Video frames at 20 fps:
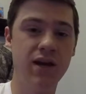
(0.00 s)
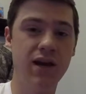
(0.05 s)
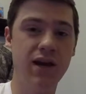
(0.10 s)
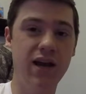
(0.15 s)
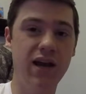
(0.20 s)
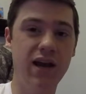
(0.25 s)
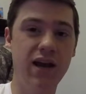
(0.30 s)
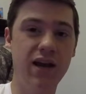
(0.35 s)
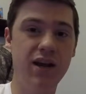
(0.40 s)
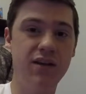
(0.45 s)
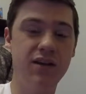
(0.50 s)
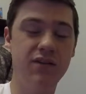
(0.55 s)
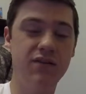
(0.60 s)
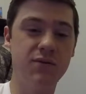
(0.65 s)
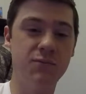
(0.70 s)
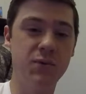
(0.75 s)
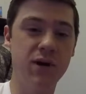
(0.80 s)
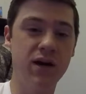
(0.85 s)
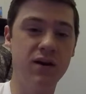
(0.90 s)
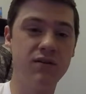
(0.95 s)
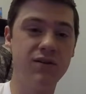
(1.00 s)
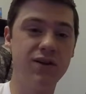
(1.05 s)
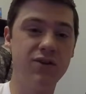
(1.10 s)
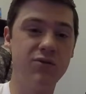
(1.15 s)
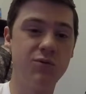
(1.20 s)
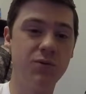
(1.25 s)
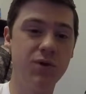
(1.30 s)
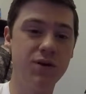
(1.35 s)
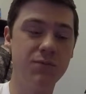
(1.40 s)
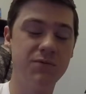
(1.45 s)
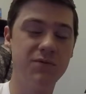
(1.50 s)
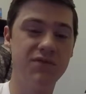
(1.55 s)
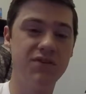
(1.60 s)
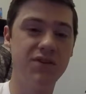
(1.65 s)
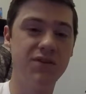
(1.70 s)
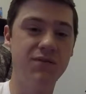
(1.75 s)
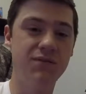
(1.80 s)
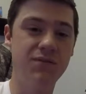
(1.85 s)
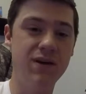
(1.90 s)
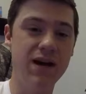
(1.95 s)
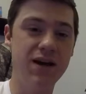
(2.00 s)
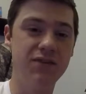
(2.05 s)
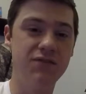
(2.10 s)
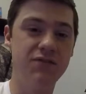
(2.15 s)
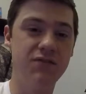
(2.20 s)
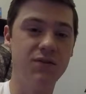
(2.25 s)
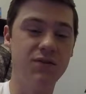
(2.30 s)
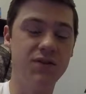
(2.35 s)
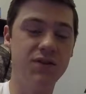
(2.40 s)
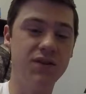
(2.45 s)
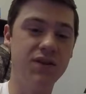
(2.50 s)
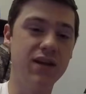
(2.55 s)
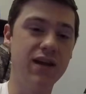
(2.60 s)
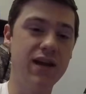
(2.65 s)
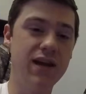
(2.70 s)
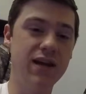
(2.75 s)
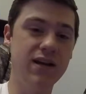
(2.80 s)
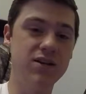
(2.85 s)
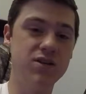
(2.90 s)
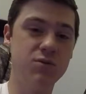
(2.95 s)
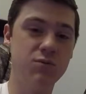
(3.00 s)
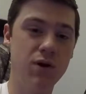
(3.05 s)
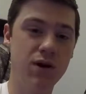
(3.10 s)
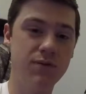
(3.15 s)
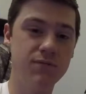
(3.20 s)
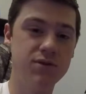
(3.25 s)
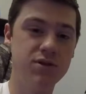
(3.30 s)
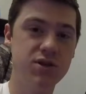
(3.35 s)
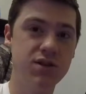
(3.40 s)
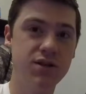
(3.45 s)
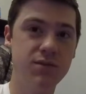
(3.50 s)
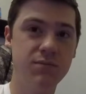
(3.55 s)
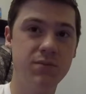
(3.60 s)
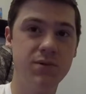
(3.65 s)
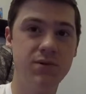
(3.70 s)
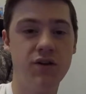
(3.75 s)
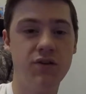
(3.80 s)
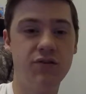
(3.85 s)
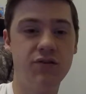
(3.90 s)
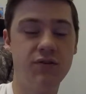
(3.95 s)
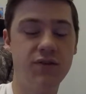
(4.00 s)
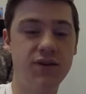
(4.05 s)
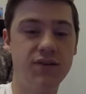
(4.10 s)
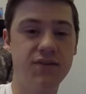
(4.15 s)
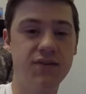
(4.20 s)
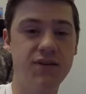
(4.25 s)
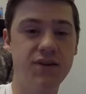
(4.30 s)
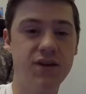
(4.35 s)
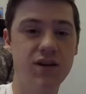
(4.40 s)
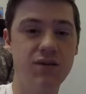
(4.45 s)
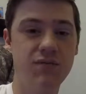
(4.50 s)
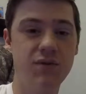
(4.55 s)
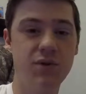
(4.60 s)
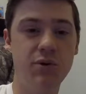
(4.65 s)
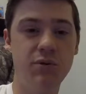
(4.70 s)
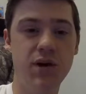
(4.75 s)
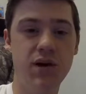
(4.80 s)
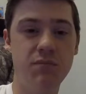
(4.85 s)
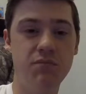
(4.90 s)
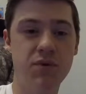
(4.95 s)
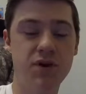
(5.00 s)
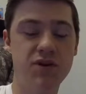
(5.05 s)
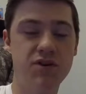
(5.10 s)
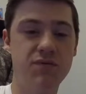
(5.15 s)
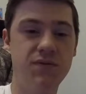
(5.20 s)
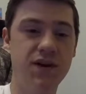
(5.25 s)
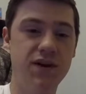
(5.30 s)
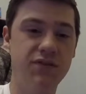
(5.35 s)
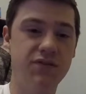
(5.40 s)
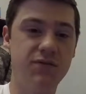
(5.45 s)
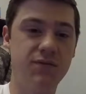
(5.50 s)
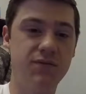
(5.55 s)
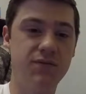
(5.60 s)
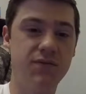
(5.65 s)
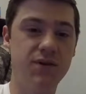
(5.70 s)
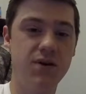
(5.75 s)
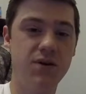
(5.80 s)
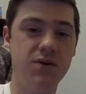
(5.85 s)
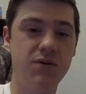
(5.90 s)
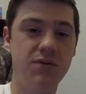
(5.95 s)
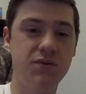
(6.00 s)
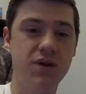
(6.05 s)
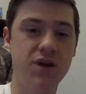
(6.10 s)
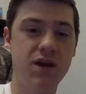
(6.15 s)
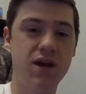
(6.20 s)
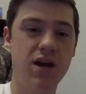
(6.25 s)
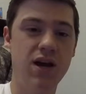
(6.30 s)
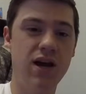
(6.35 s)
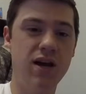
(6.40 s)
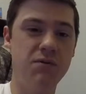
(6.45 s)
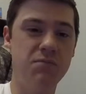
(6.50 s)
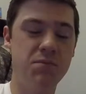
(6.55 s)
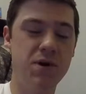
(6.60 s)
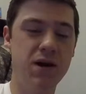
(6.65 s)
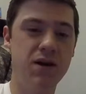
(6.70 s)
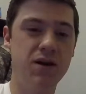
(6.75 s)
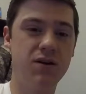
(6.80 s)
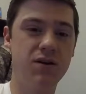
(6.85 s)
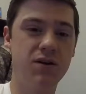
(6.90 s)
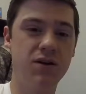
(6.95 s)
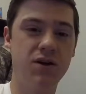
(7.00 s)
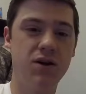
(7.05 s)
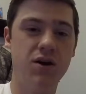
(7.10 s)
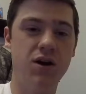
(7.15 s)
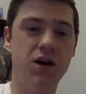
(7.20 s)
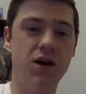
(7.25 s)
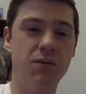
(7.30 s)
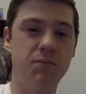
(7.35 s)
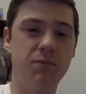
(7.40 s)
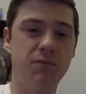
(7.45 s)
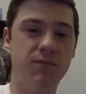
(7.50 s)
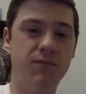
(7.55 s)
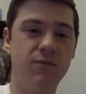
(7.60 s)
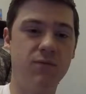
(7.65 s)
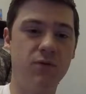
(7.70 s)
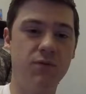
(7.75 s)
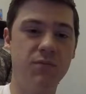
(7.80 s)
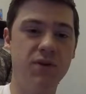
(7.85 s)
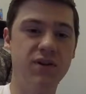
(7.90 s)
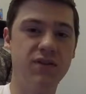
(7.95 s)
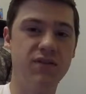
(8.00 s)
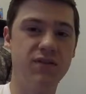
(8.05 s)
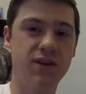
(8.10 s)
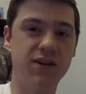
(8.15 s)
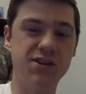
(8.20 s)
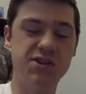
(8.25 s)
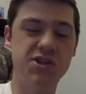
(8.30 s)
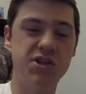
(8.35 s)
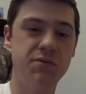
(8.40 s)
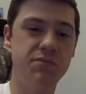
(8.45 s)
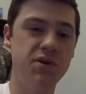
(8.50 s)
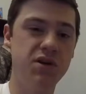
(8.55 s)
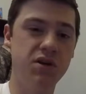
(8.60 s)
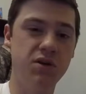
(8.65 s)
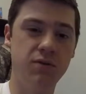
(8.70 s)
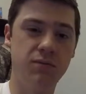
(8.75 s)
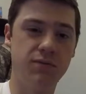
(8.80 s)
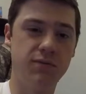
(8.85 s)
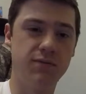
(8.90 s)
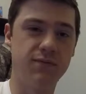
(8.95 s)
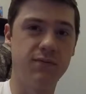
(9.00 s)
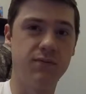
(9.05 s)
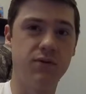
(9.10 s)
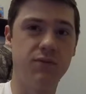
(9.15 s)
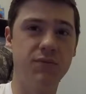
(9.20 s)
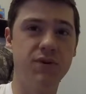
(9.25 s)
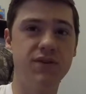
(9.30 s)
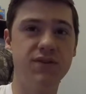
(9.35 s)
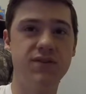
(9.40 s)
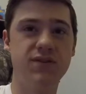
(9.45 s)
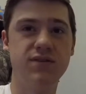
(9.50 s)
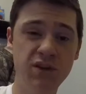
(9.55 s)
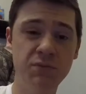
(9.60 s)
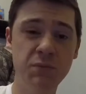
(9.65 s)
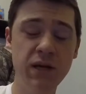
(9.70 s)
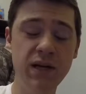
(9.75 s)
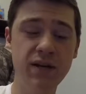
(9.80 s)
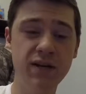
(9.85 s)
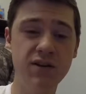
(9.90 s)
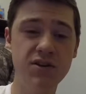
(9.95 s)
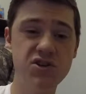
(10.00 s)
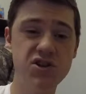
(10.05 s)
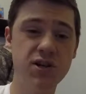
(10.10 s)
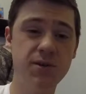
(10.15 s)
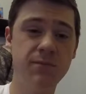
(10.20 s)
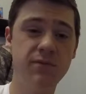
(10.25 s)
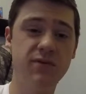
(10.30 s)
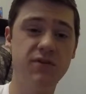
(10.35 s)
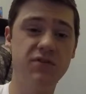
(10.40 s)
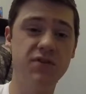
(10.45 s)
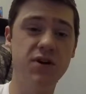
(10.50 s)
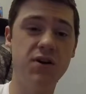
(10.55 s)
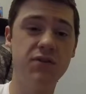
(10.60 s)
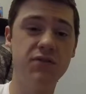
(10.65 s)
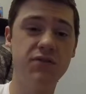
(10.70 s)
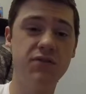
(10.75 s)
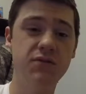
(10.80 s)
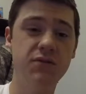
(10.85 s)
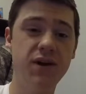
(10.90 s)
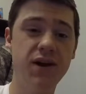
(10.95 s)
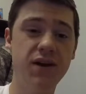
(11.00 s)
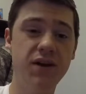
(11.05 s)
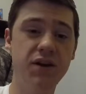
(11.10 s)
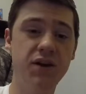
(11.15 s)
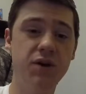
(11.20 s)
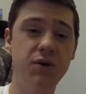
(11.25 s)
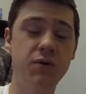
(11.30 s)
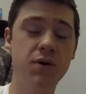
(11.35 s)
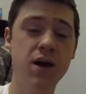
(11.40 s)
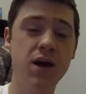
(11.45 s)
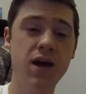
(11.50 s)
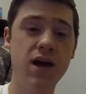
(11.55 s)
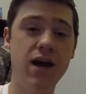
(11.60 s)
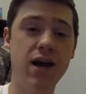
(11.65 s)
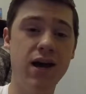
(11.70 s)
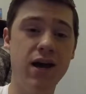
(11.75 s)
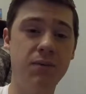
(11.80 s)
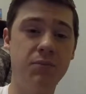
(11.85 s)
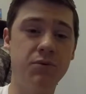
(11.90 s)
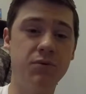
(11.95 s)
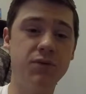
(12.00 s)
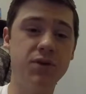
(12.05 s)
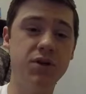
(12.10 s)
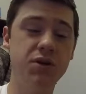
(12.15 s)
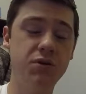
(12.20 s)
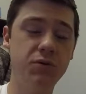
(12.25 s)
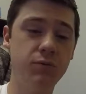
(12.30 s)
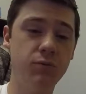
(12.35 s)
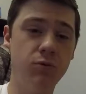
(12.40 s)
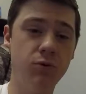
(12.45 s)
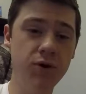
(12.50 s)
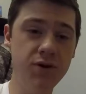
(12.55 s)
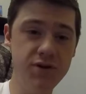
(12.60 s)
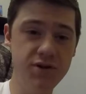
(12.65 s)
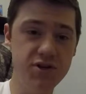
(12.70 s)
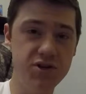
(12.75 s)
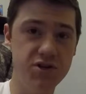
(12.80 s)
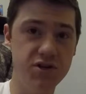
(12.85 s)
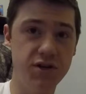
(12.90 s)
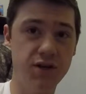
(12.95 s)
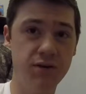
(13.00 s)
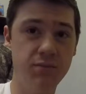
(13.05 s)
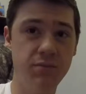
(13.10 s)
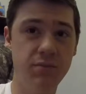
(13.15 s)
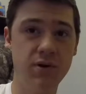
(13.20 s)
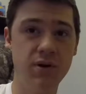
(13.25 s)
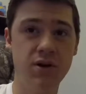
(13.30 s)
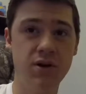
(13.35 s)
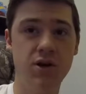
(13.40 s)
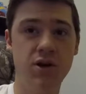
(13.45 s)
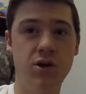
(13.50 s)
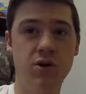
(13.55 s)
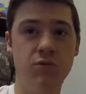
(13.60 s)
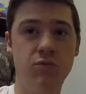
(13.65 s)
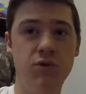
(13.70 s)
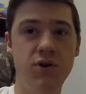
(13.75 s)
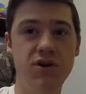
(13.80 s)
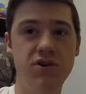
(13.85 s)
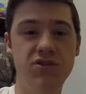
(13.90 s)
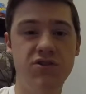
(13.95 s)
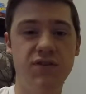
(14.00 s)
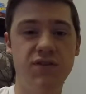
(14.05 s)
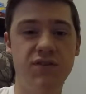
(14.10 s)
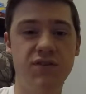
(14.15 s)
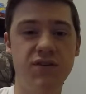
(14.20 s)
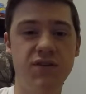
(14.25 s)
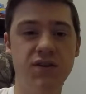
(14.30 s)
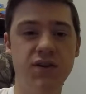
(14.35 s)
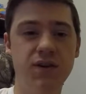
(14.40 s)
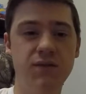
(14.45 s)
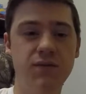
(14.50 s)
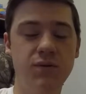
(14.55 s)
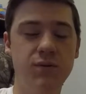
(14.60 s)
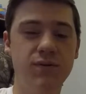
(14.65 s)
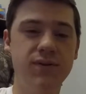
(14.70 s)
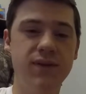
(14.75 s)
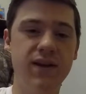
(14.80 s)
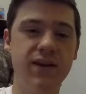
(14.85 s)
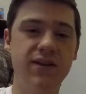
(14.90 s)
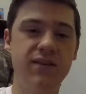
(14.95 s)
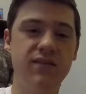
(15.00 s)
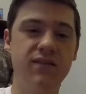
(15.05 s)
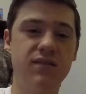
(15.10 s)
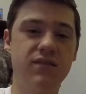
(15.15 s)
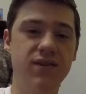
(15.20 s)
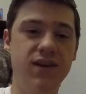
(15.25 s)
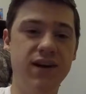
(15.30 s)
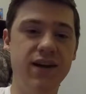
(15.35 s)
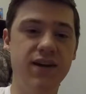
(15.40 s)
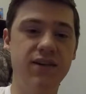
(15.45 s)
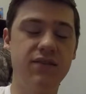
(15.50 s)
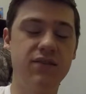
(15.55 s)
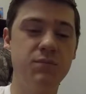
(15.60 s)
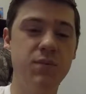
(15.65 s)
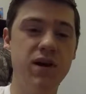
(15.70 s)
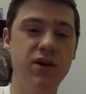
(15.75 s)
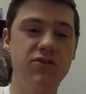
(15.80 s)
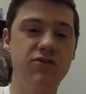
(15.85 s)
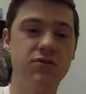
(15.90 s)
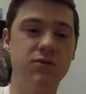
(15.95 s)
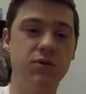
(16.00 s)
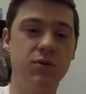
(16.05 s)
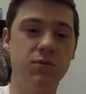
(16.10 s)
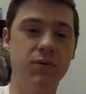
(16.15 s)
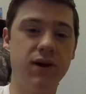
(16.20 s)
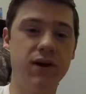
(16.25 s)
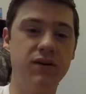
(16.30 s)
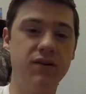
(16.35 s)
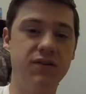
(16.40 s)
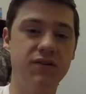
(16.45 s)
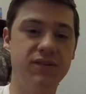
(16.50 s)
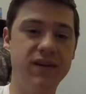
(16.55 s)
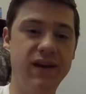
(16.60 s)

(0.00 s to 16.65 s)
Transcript: and it's apparently 20% faster than the A12 chip. So that's going to give you a much faster phone and better performance, like GPU performance. Speaking of chips, there's also a new Apple U1 chip, which is going to give you things like spatial awareness